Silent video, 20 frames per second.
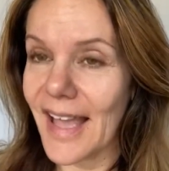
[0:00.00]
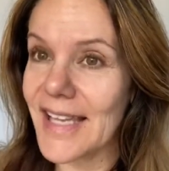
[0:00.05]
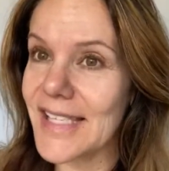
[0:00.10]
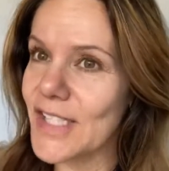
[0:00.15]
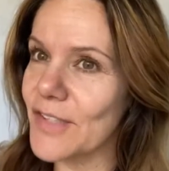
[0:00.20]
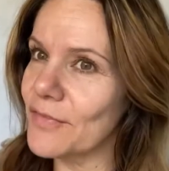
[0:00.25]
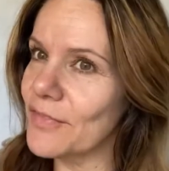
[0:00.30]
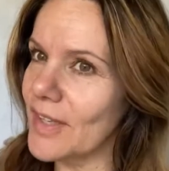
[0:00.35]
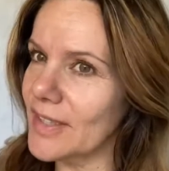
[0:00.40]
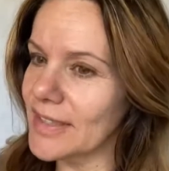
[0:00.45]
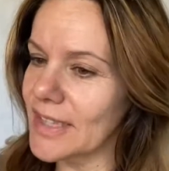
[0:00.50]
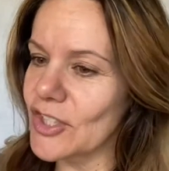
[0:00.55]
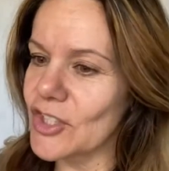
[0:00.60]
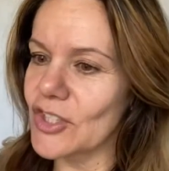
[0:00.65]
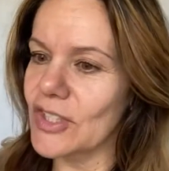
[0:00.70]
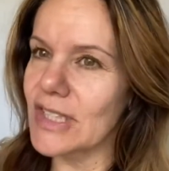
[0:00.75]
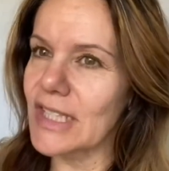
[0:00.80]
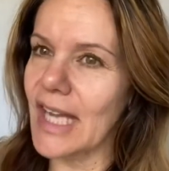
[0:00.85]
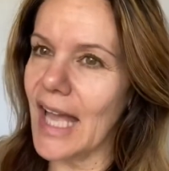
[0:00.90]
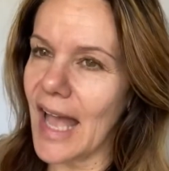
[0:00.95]
as a
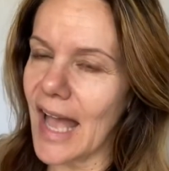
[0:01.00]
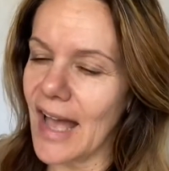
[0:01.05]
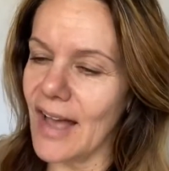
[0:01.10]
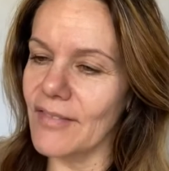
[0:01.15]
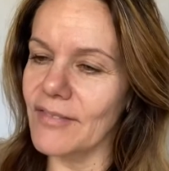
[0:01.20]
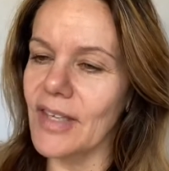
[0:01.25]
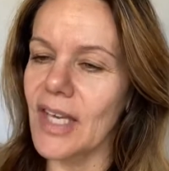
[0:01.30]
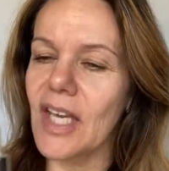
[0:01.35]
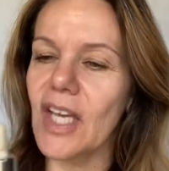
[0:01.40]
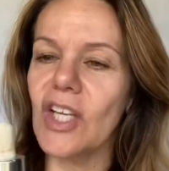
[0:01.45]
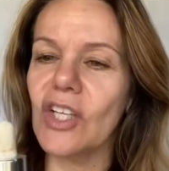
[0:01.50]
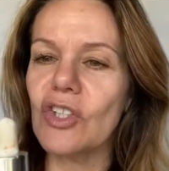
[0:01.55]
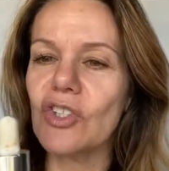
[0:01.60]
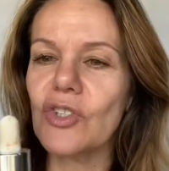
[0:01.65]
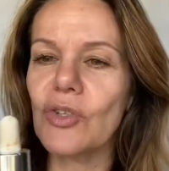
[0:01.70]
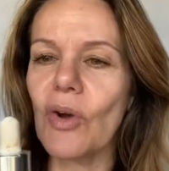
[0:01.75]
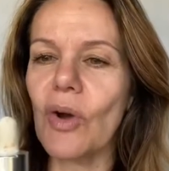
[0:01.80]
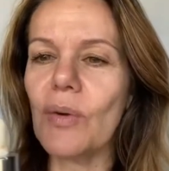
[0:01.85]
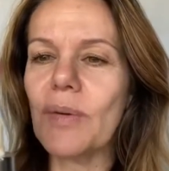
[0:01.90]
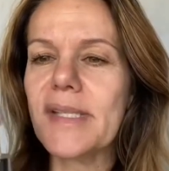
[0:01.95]
foundation to have because
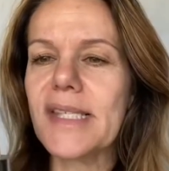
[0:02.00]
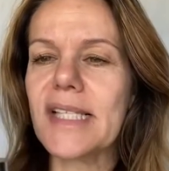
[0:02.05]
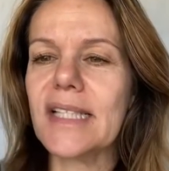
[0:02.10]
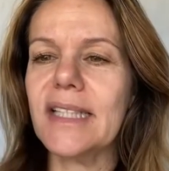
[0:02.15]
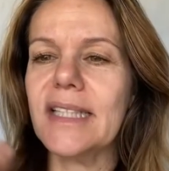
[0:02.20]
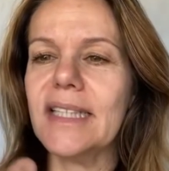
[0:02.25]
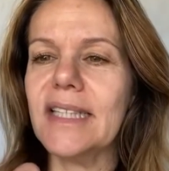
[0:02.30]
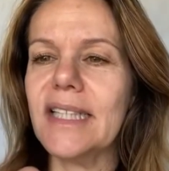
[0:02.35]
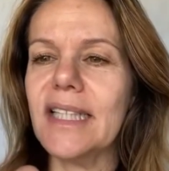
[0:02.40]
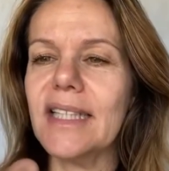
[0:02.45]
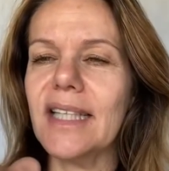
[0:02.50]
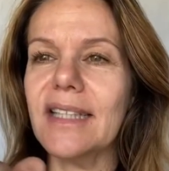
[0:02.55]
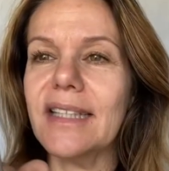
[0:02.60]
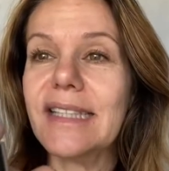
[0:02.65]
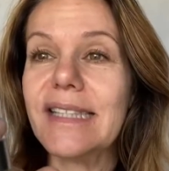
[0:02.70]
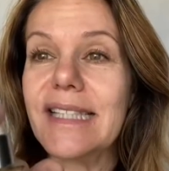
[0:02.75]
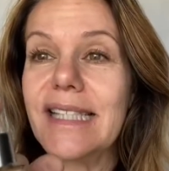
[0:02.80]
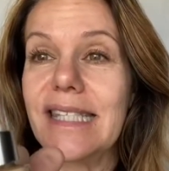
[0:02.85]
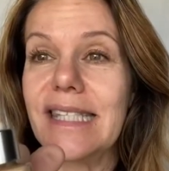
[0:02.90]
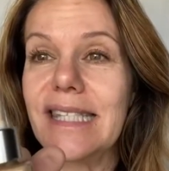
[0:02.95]
you're always cleaning it and then
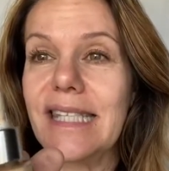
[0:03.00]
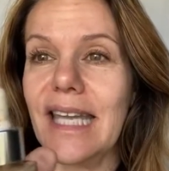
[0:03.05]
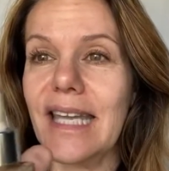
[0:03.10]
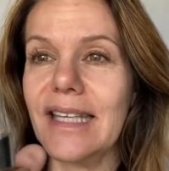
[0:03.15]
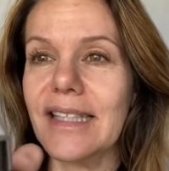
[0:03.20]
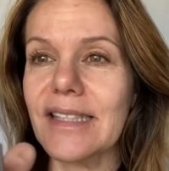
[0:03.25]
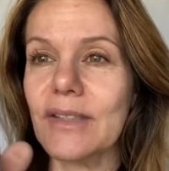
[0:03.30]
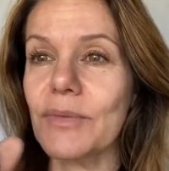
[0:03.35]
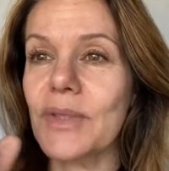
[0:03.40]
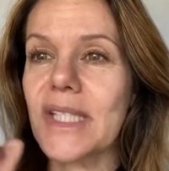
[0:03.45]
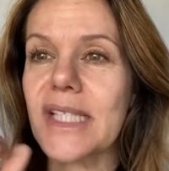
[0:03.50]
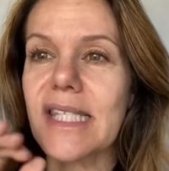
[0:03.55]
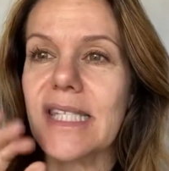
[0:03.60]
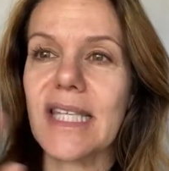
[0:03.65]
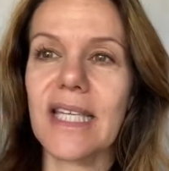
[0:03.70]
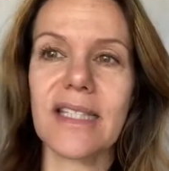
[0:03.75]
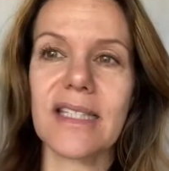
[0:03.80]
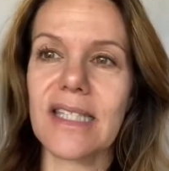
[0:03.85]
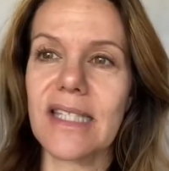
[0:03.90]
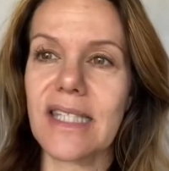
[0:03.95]
it stains and when it
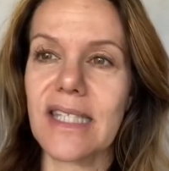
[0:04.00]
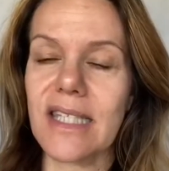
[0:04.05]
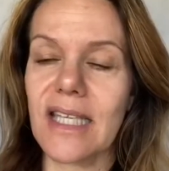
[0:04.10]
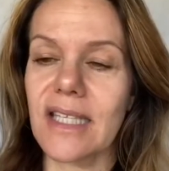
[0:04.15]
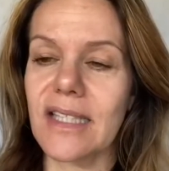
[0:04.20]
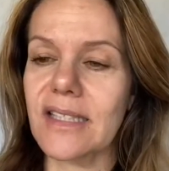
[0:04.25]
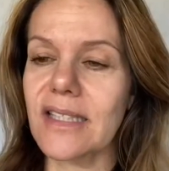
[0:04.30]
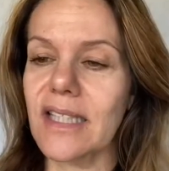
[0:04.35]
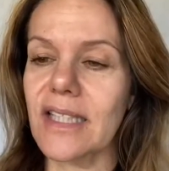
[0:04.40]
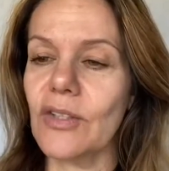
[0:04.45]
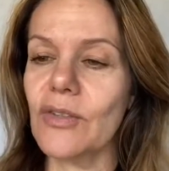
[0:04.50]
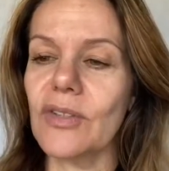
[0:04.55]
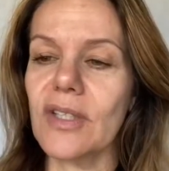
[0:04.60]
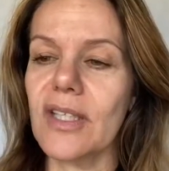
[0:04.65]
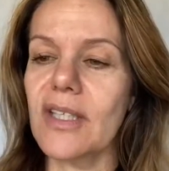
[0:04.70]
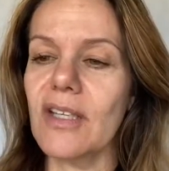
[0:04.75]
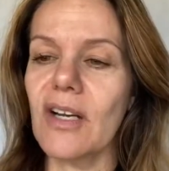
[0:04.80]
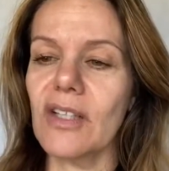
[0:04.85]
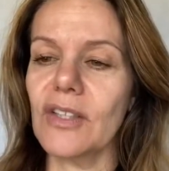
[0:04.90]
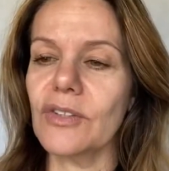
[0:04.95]
stains it stays like you
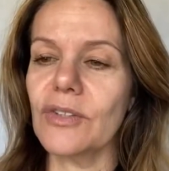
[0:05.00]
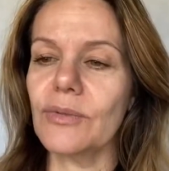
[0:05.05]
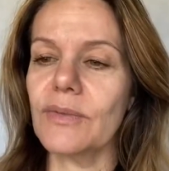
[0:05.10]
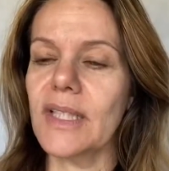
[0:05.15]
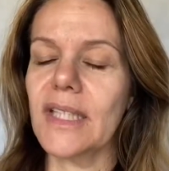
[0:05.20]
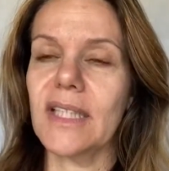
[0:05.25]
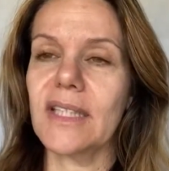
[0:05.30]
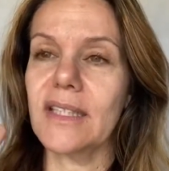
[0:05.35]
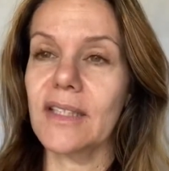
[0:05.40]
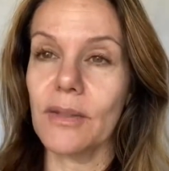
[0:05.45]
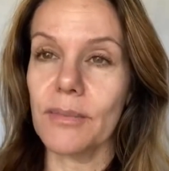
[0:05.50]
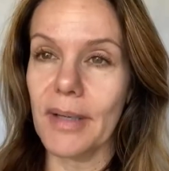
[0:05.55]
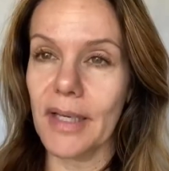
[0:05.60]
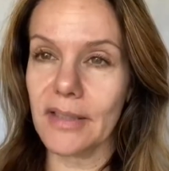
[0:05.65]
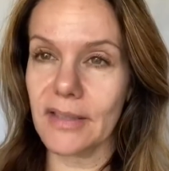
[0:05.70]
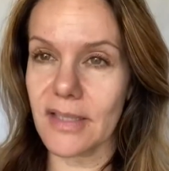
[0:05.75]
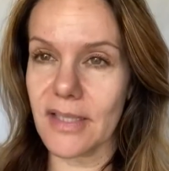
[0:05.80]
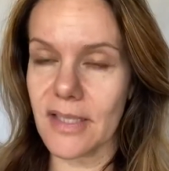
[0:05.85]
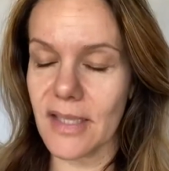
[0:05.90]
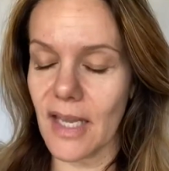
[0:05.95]
cannot do anything about
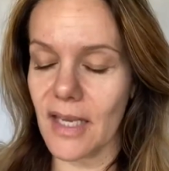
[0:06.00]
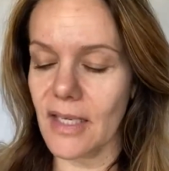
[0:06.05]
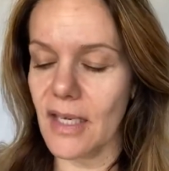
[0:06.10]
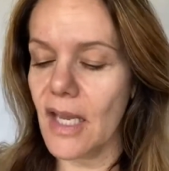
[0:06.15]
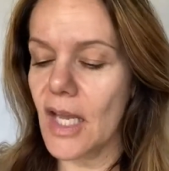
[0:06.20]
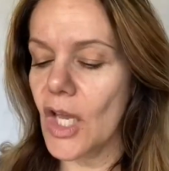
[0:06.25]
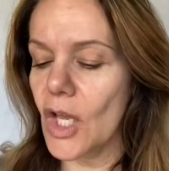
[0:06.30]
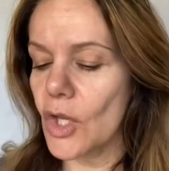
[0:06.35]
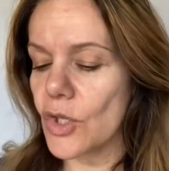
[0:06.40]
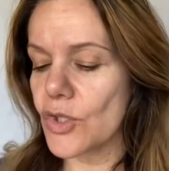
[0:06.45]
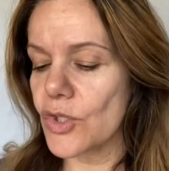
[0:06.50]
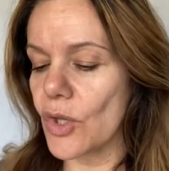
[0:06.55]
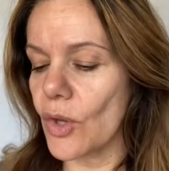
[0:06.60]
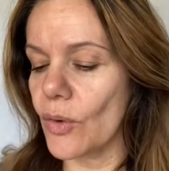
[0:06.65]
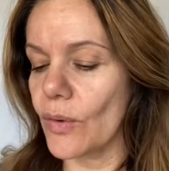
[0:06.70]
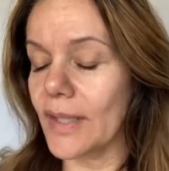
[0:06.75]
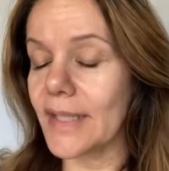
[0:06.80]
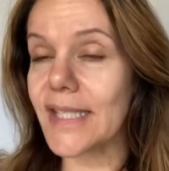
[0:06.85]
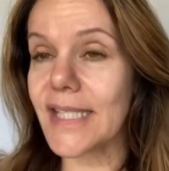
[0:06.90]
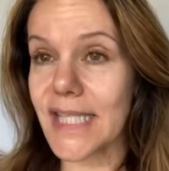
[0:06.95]
the stain so
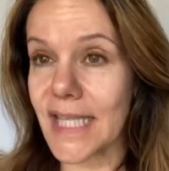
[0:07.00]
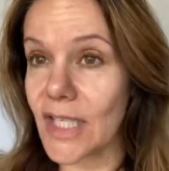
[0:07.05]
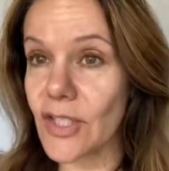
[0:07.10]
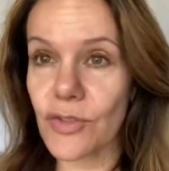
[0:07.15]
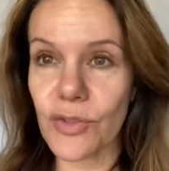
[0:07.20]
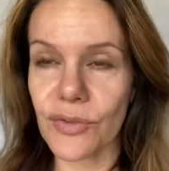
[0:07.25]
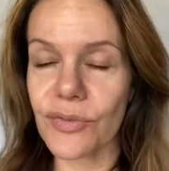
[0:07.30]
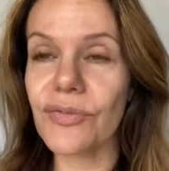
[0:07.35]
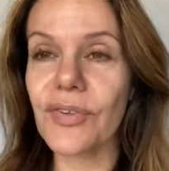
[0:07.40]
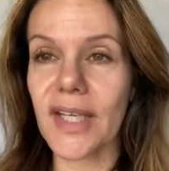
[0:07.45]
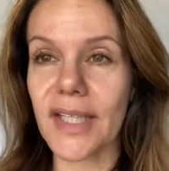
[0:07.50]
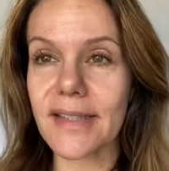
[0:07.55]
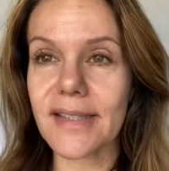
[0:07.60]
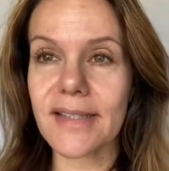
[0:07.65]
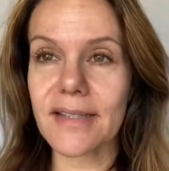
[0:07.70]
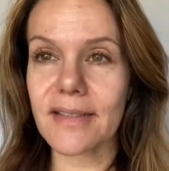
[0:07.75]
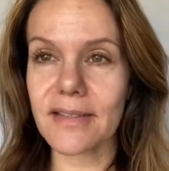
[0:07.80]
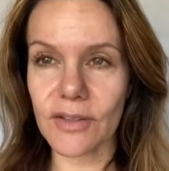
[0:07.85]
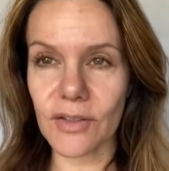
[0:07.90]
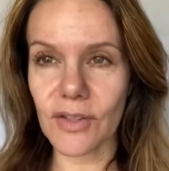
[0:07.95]
it stains your
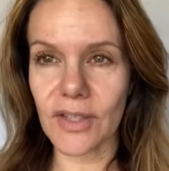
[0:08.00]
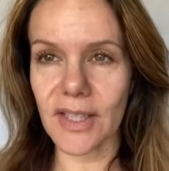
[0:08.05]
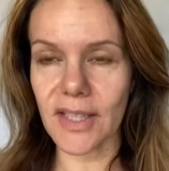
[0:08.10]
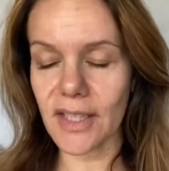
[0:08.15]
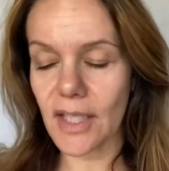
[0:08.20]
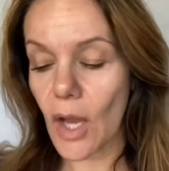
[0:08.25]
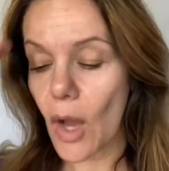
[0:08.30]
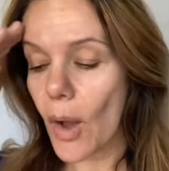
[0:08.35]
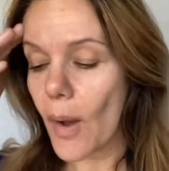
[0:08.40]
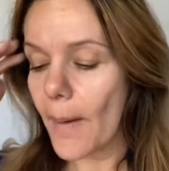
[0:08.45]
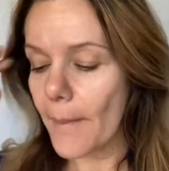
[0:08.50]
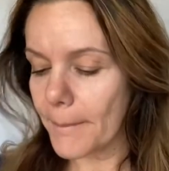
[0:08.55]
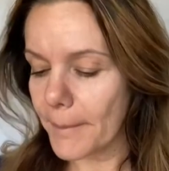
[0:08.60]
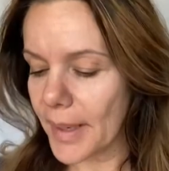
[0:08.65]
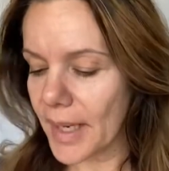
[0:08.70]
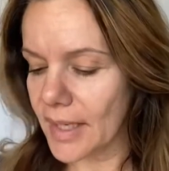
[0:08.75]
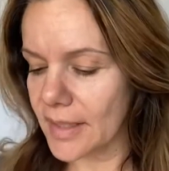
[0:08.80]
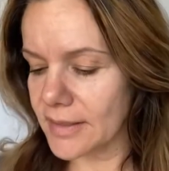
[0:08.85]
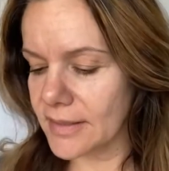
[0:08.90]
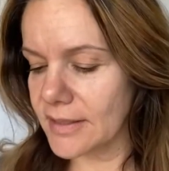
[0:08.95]
face literally
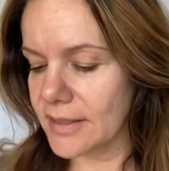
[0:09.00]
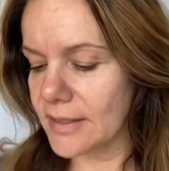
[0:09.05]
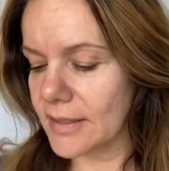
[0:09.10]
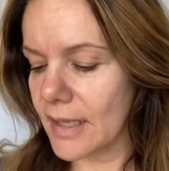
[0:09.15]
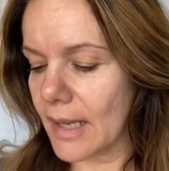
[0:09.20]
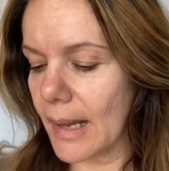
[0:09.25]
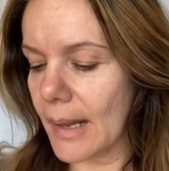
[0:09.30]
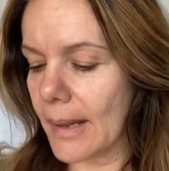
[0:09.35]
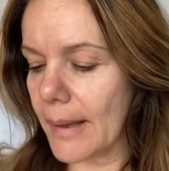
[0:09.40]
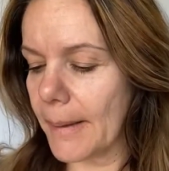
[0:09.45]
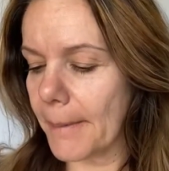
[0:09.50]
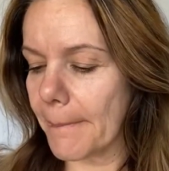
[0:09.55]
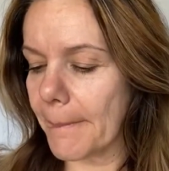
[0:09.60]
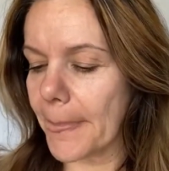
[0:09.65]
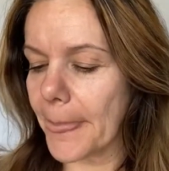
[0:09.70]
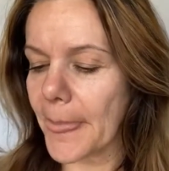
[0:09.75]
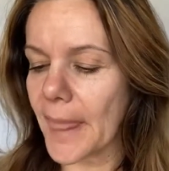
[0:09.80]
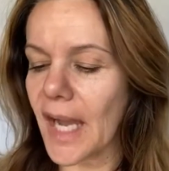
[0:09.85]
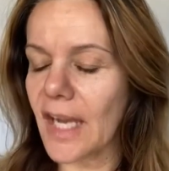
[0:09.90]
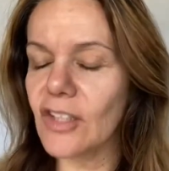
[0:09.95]
but um,
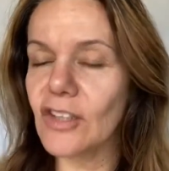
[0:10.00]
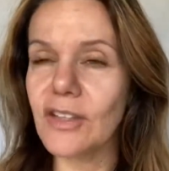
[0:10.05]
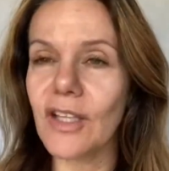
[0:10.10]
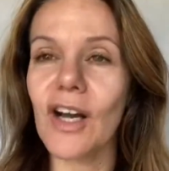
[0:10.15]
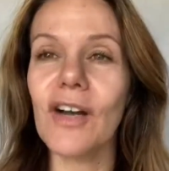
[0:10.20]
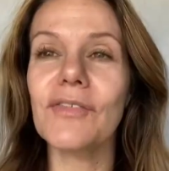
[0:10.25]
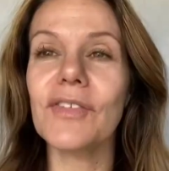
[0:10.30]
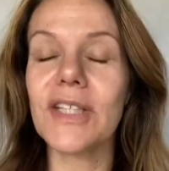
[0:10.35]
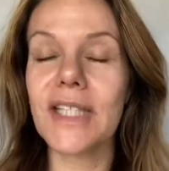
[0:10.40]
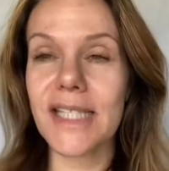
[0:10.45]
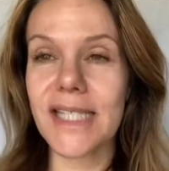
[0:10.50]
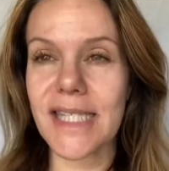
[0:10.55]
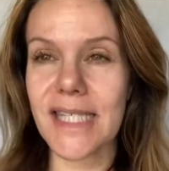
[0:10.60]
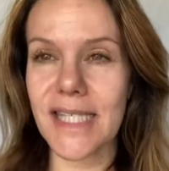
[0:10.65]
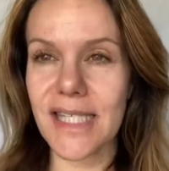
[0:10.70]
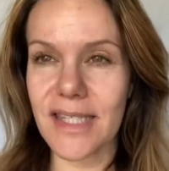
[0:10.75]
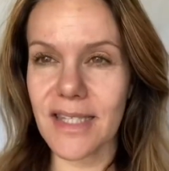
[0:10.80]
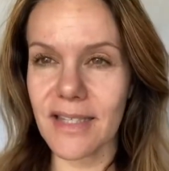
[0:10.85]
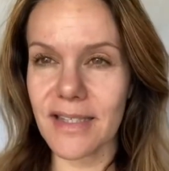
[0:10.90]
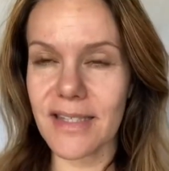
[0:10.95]
I love the
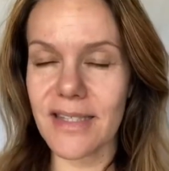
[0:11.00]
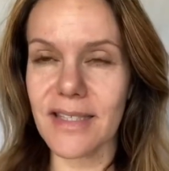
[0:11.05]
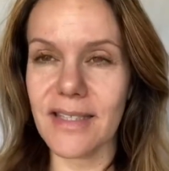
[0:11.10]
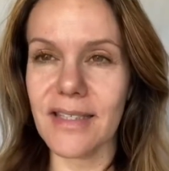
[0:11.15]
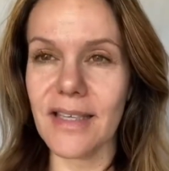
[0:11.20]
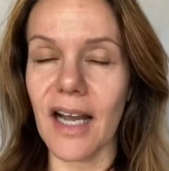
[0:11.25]
consistency.